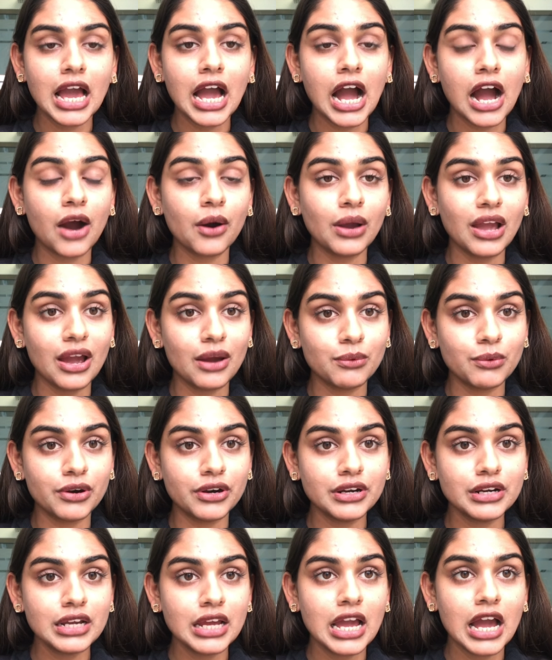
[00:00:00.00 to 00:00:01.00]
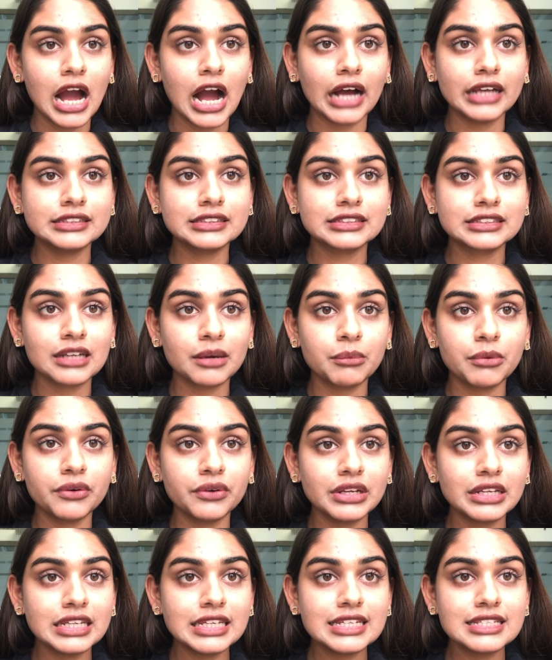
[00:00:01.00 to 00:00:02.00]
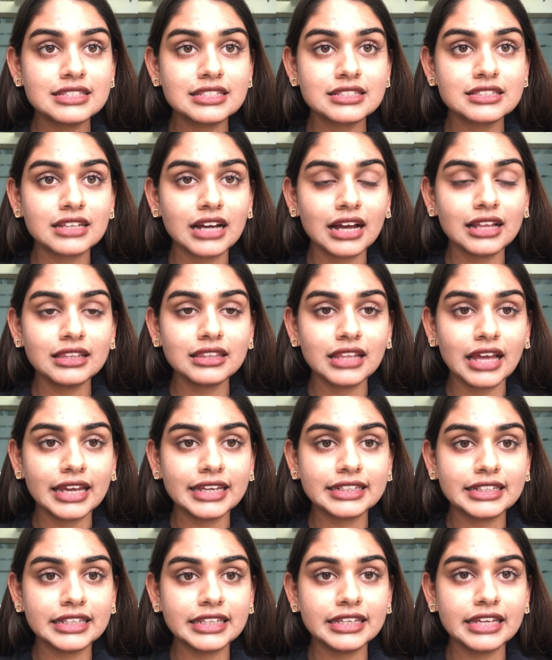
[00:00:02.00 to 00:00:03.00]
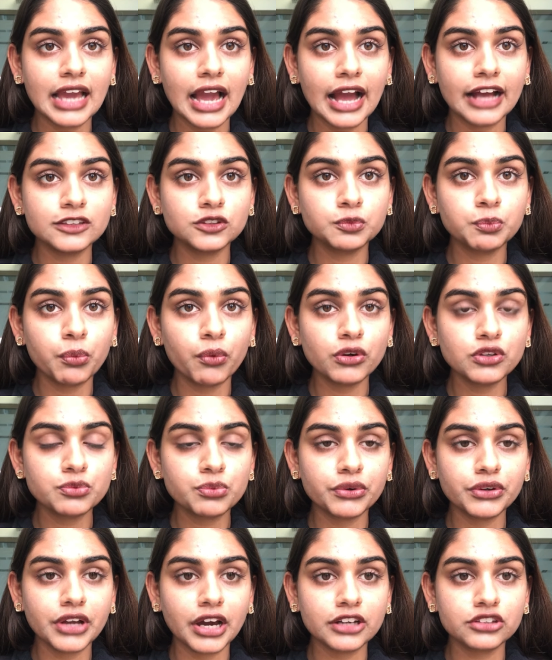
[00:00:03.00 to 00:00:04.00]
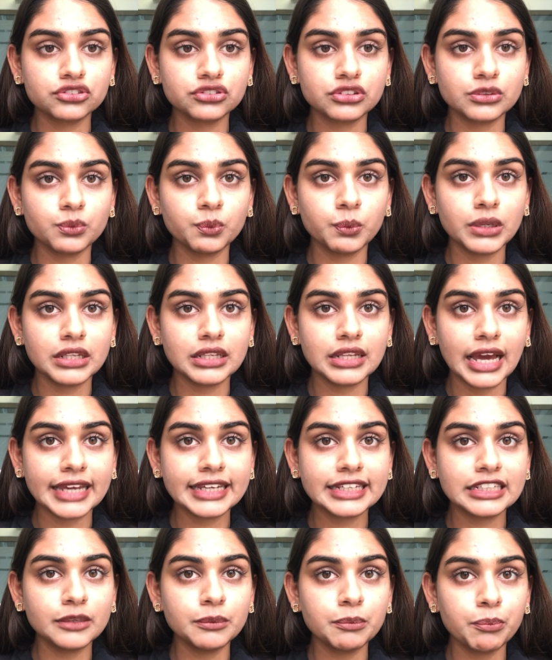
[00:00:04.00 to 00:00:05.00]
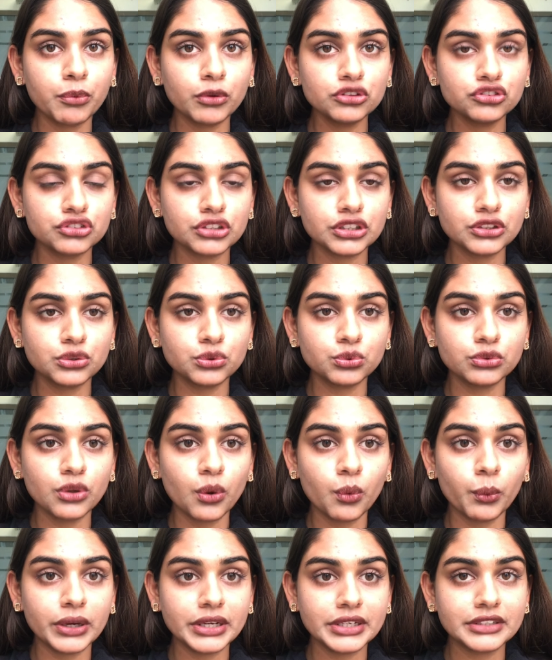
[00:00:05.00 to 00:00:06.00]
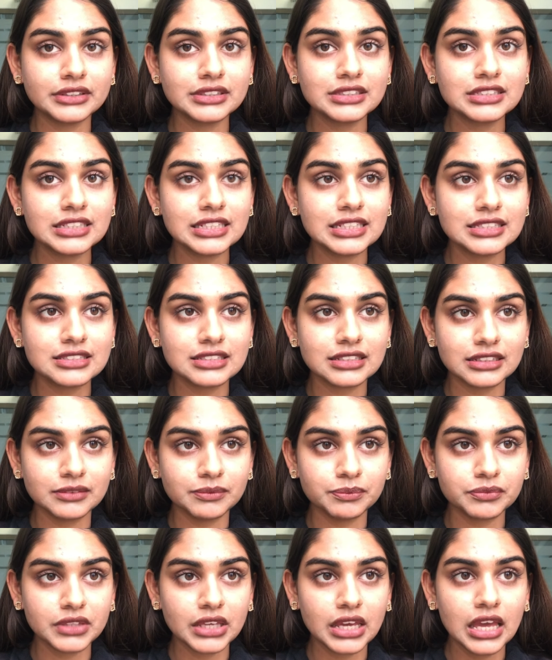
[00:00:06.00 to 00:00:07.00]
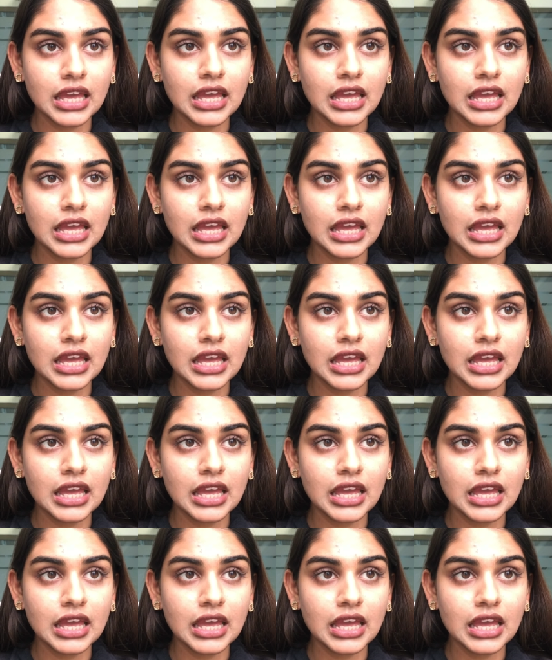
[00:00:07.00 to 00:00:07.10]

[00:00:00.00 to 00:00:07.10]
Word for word: However, a summer release is unlikely as post-production will likely push it to the winter season.